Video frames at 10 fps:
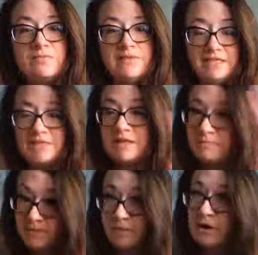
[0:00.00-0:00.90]
it's
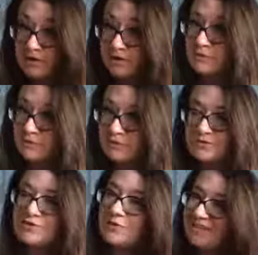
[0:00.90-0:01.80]
the BARK
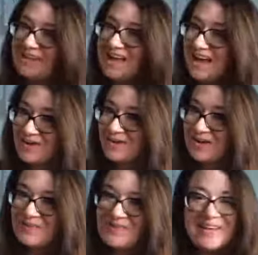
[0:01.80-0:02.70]
rule, so it's an
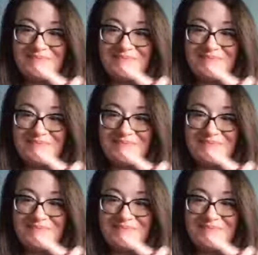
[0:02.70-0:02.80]
acronym.